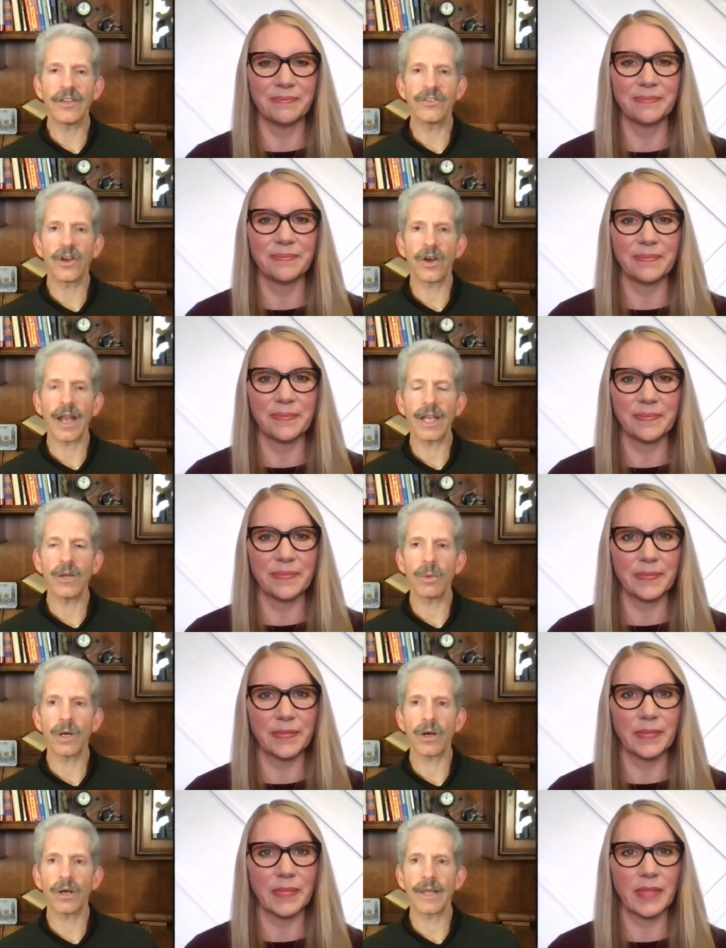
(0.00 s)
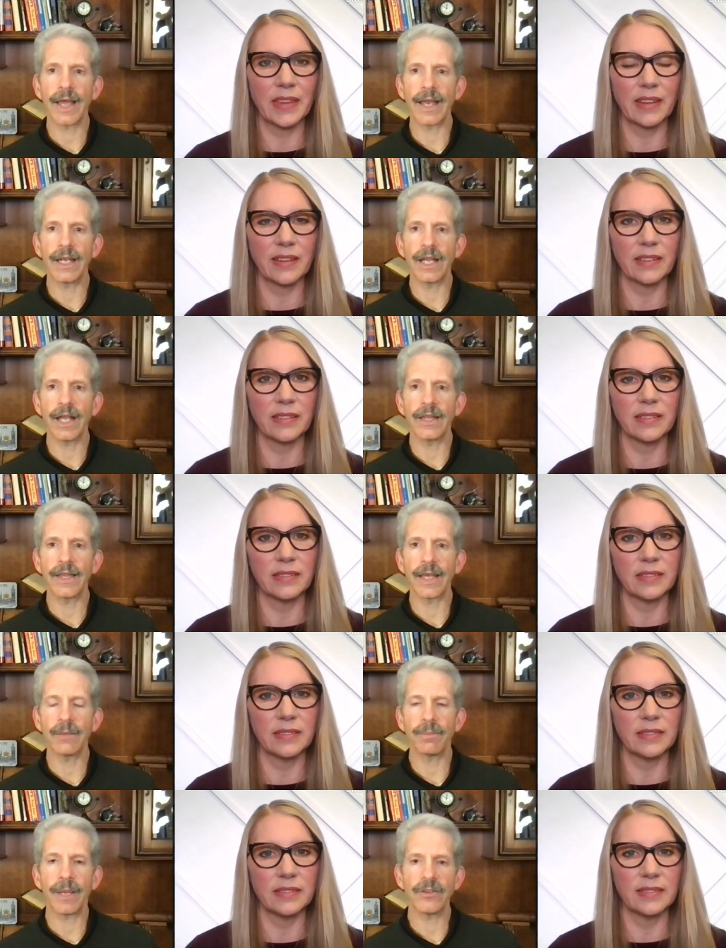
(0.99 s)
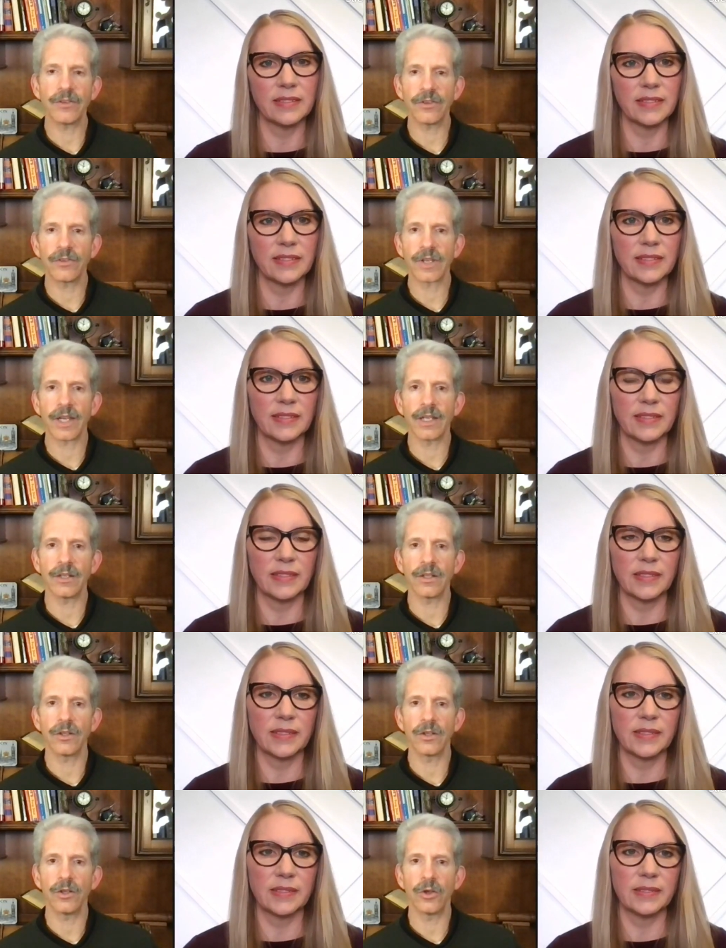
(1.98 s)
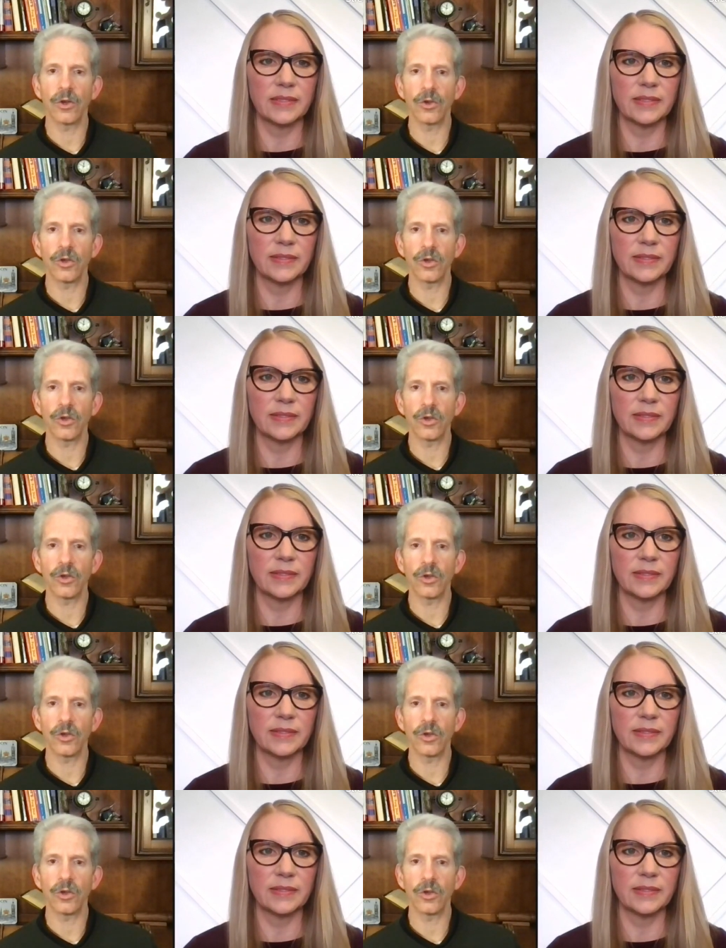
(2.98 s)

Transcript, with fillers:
Speaker 1: is there anywhere that any that patients can you know